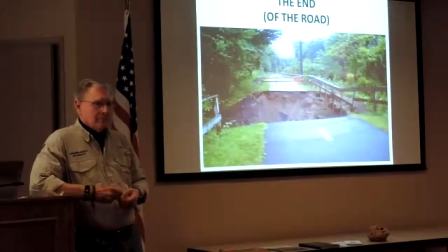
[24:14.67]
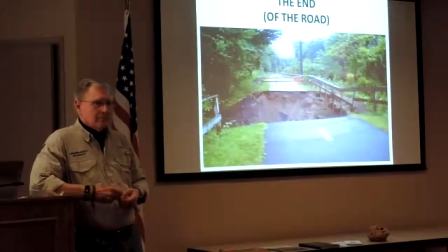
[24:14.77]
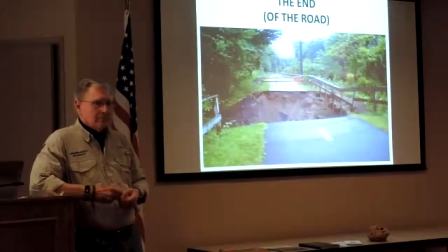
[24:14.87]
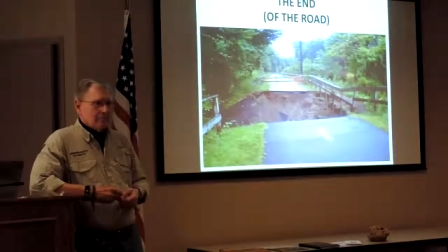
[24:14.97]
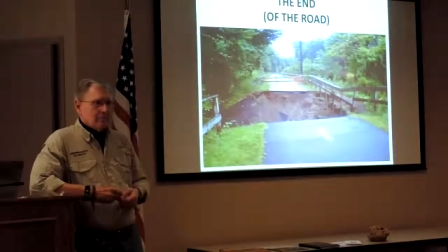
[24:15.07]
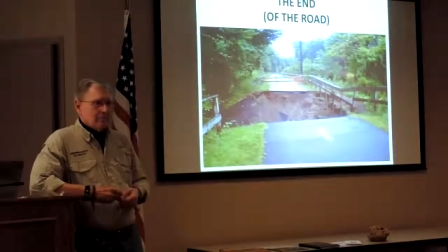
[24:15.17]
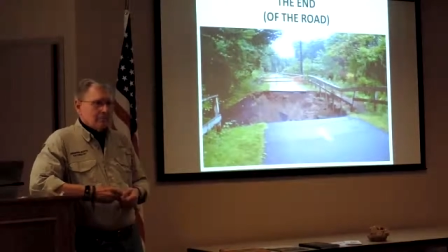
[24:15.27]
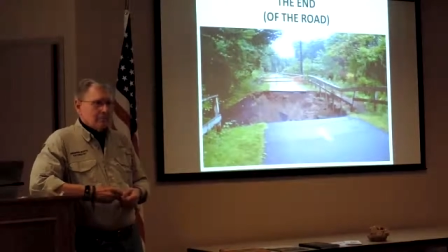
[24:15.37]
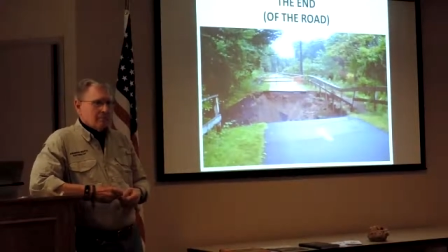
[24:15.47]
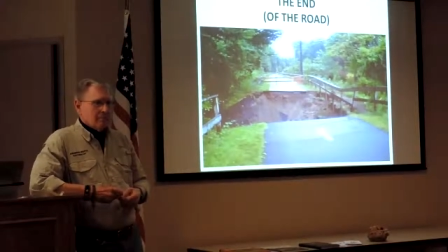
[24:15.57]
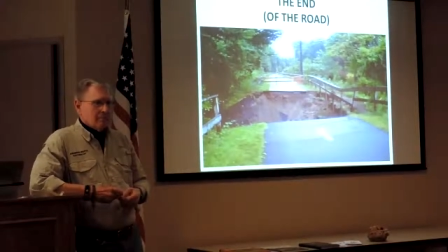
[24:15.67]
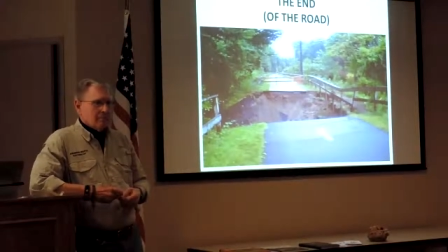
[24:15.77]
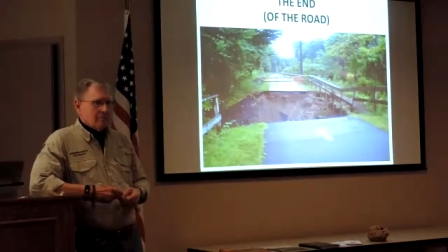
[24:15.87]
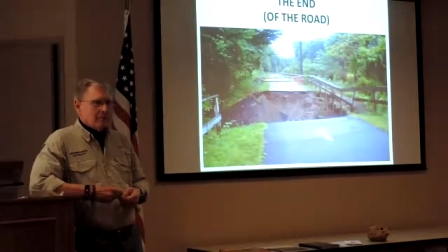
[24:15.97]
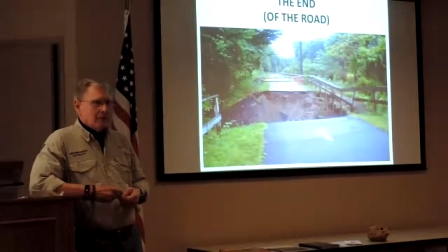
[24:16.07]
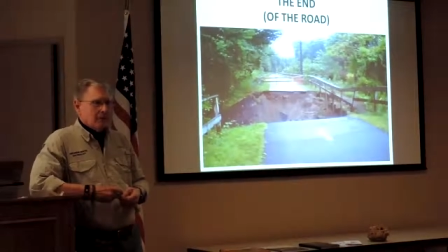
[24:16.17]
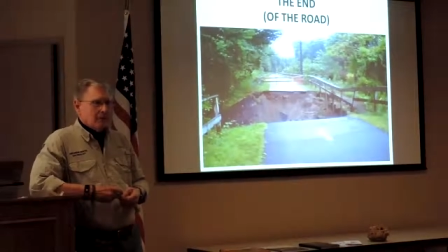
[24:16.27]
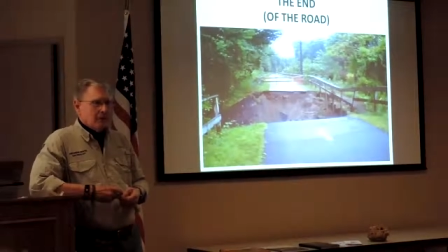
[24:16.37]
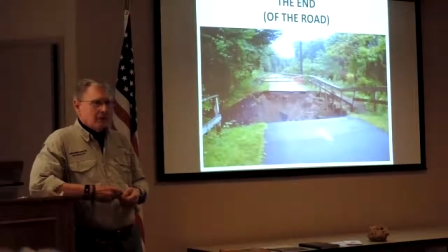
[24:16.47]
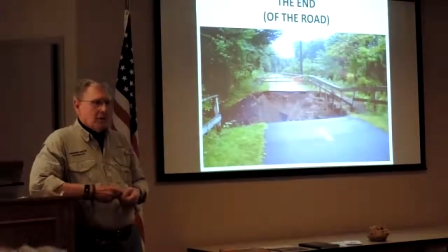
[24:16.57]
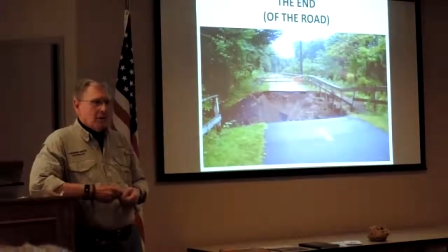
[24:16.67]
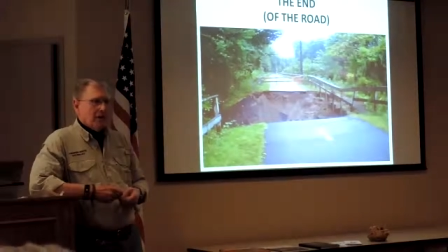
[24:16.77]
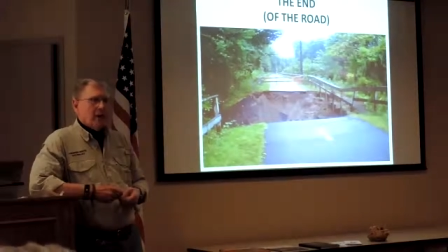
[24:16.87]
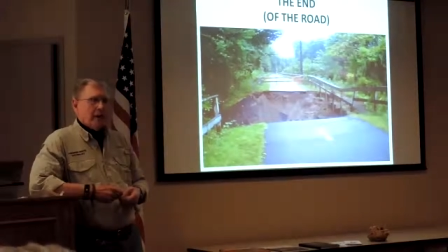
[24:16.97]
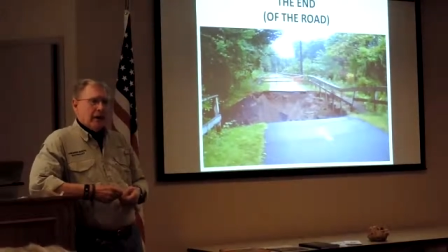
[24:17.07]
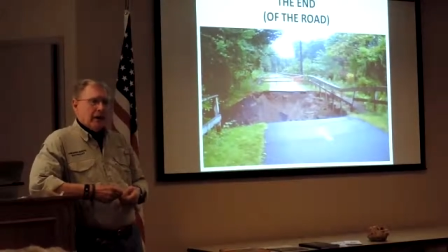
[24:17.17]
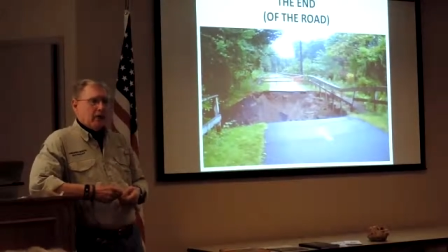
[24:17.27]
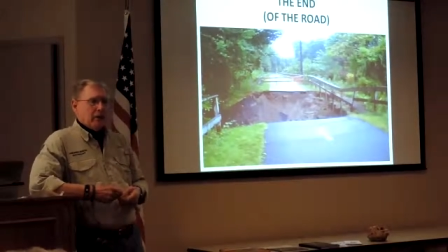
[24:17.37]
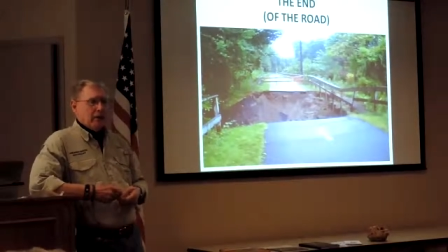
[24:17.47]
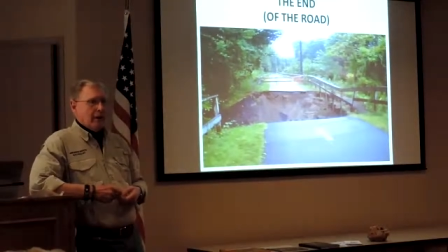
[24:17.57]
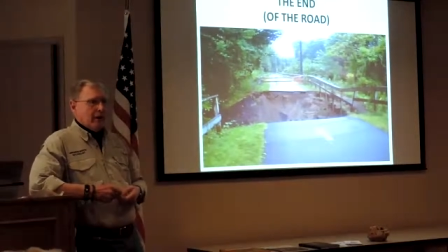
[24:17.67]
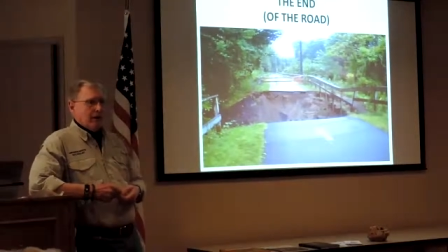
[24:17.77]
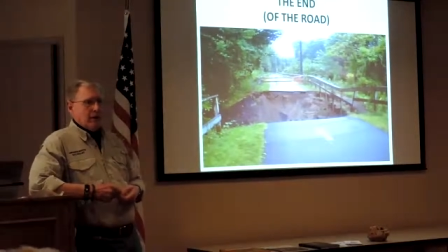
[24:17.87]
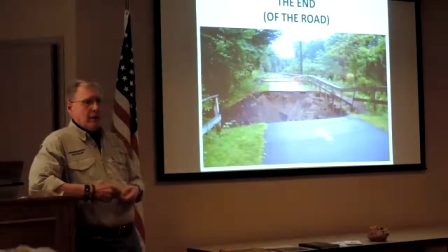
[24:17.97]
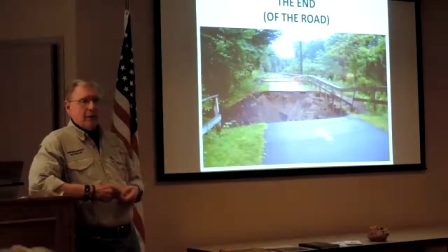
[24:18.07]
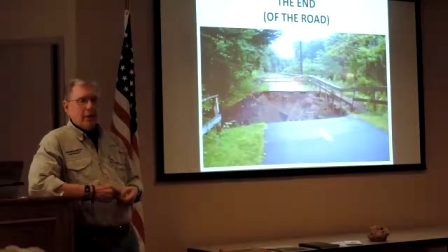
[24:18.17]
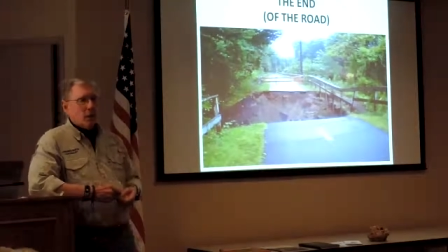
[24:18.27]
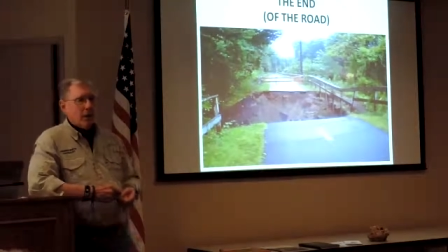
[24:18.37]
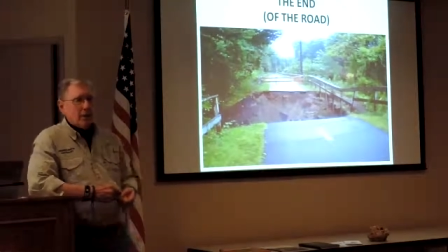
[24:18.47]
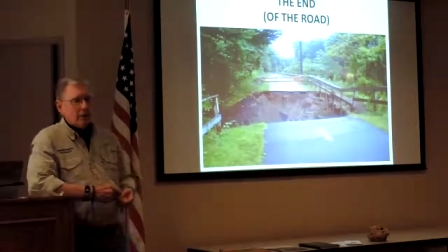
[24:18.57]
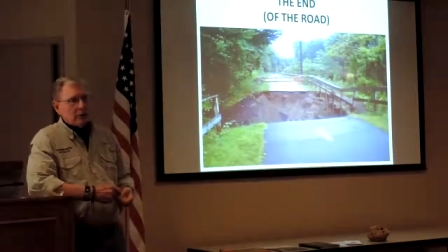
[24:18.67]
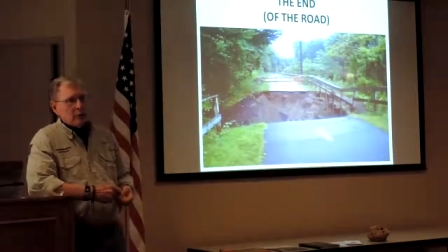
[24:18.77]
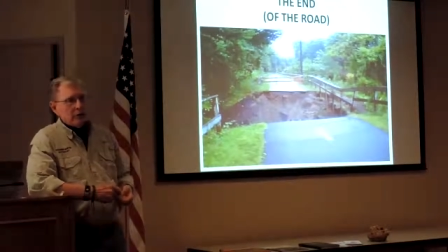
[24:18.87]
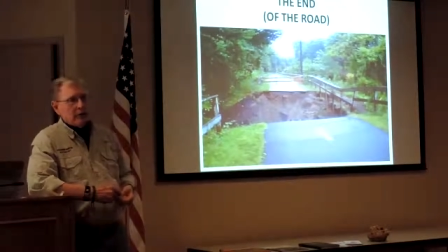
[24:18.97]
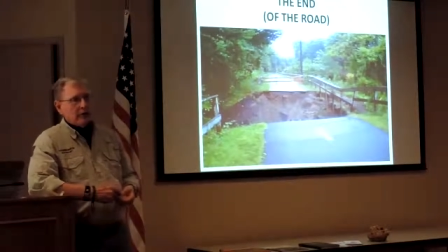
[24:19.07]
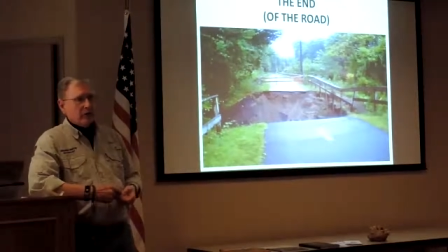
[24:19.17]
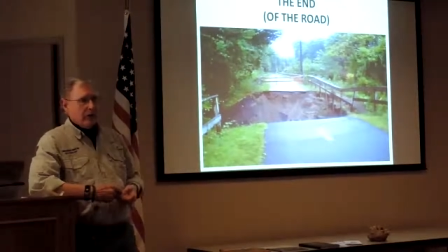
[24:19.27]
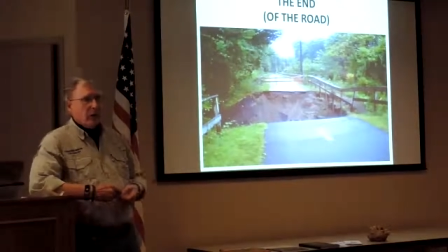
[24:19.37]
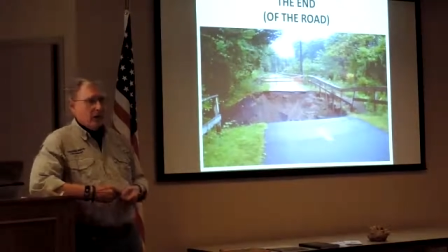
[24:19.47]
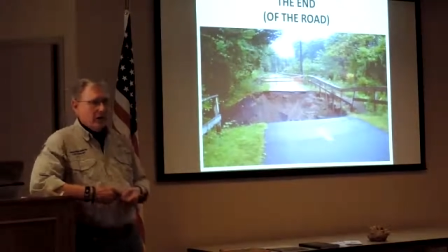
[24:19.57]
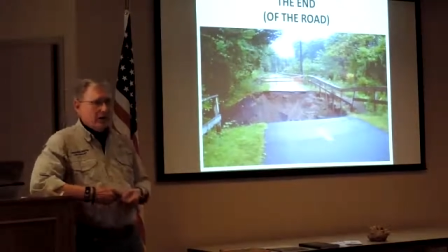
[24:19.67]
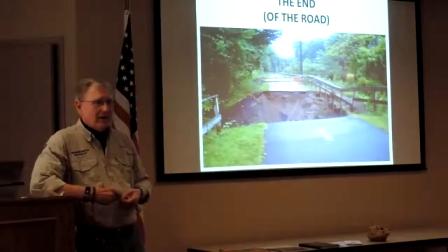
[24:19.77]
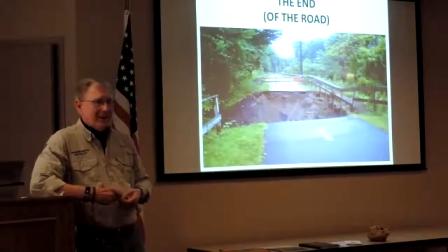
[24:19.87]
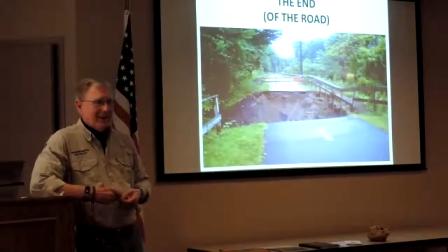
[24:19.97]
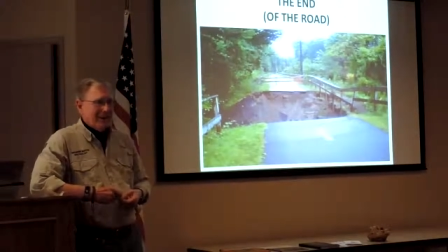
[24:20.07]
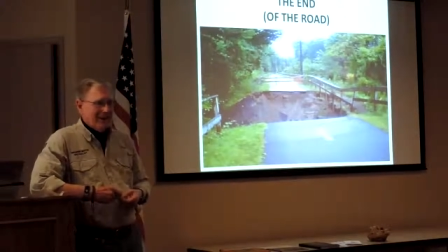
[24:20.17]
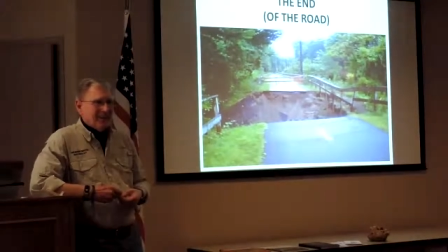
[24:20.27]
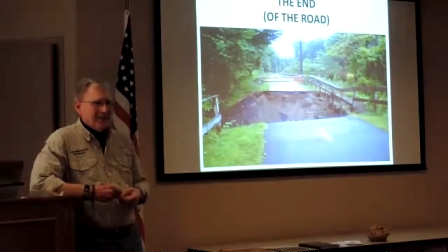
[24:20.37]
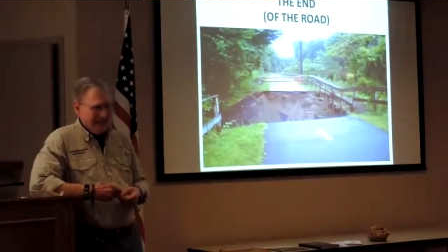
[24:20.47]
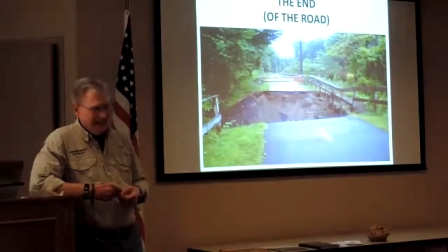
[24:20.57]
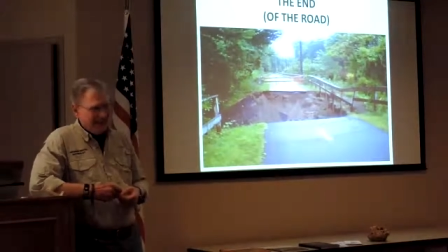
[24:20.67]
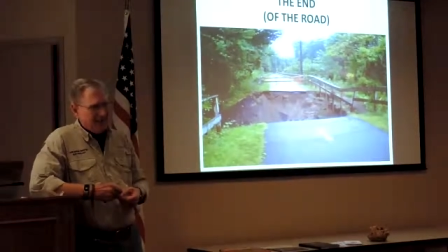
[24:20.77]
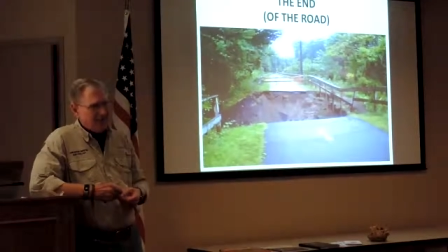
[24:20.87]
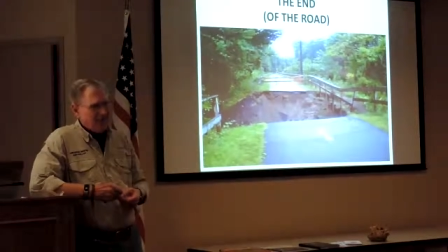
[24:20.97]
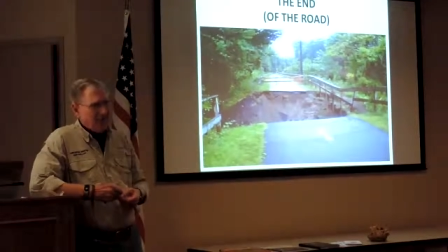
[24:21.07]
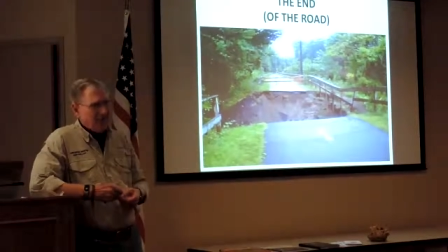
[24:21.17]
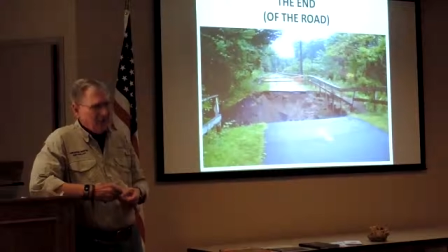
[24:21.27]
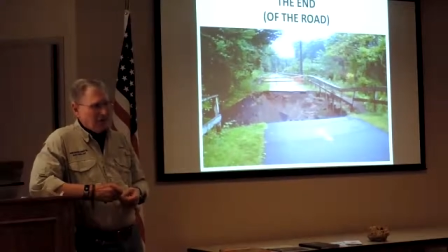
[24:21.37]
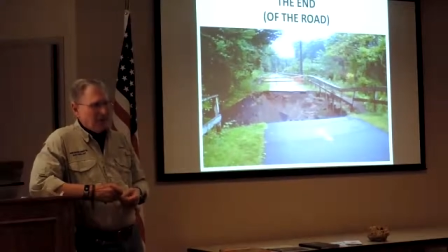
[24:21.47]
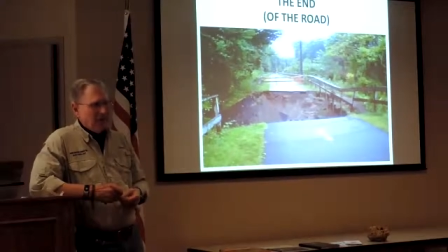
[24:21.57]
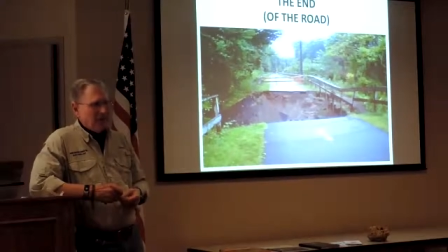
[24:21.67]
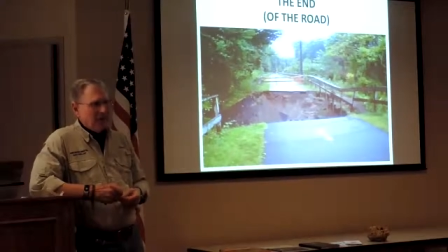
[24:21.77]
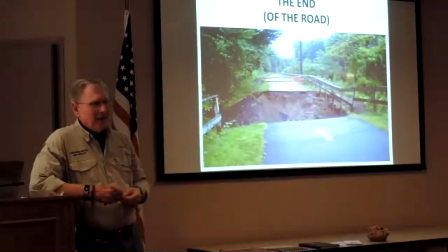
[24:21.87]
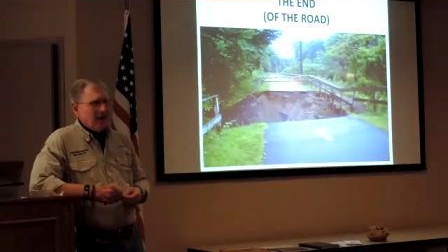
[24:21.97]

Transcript: And, uh, just Could be an indication of that, of that, that is going Yeah. somewhere. It's going you know, someplace. Yeah, You going somewhere.